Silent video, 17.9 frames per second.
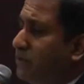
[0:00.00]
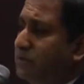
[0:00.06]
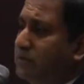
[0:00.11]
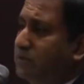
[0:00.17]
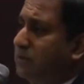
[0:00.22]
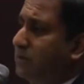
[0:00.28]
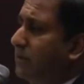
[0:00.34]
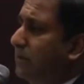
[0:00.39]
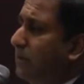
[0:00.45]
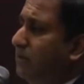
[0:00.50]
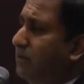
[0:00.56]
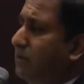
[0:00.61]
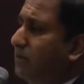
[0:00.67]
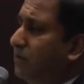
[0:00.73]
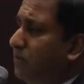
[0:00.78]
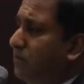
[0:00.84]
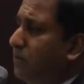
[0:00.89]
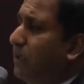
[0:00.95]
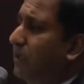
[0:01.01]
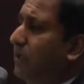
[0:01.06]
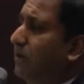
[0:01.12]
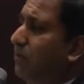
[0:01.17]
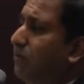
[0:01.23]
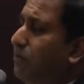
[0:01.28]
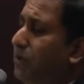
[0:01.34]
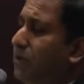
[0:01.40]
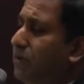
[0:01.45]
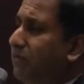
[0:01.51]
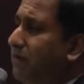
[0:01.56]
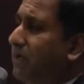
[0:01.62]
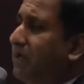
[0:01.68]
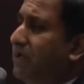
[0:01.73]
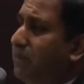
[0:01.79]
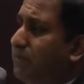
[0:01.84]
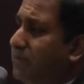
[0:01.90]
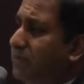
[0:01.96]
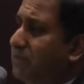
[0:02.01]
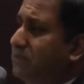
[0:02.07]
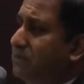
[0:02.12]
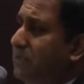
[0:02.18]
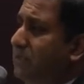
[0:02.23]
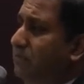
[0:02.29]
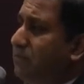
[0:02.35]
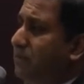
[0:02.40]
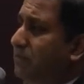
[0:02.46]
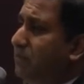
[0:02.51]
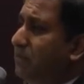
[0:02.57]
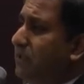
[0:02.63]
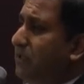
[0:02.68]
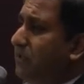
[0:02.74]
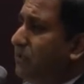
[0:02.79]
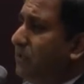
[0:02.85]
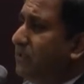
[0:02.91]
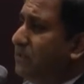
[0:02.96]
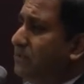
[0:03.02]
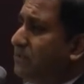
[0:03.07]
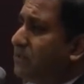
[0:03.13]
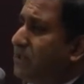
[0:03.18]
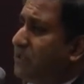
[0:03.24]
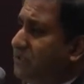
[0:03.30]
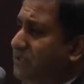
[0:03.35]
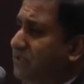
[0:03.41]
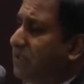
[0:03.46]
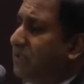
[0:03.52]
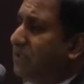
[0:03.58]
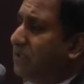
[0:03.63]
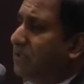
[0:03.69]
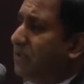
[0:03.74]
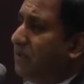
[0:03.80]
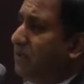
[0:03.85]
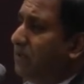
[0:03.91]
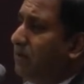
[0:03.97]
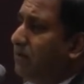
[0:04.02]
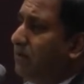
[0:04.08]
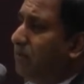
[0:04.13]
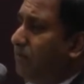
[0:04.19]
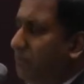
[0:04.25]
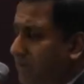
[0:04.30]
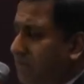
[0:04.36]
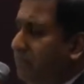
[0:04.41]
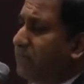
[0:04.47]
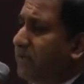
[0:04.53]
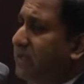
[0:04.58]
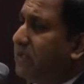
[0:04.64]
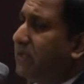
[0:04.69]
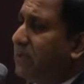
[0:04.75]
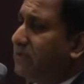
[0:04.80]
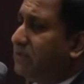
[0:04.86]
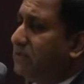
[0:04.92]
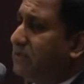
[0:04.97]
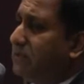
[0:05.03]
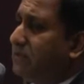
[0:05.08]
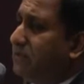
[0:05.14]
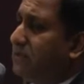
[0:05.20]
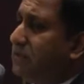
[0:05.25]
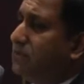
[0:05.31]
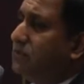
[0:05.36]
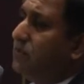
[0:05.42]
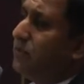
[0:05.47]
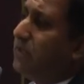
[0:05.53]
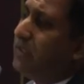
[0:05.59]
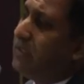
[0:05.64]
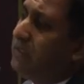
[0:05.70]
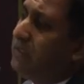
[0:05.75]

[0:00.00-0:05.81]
because uh, you know, whatever happens in between U S and Russia would affect us. So,